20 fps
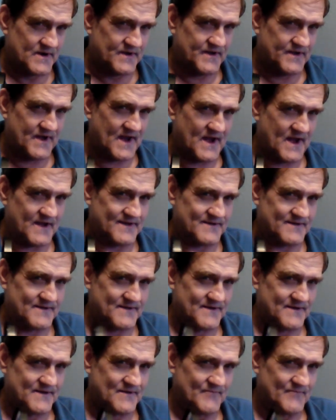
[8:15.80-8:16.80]
that
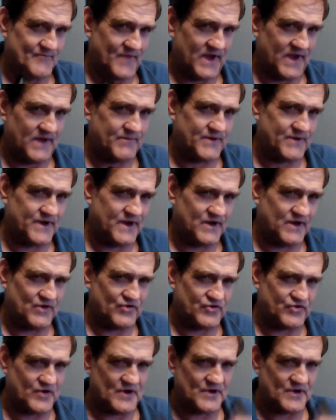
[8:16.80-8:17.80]
maybe he
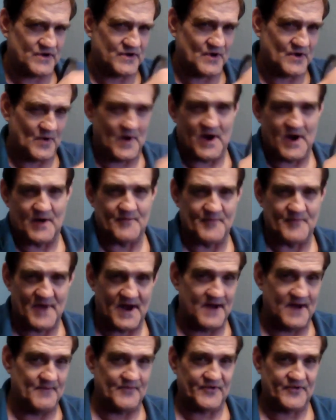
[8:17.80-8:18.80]
shouldn't go out
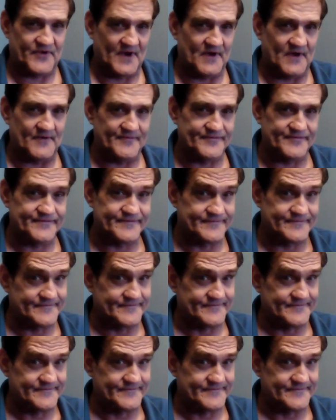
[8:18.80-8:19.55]
by himself.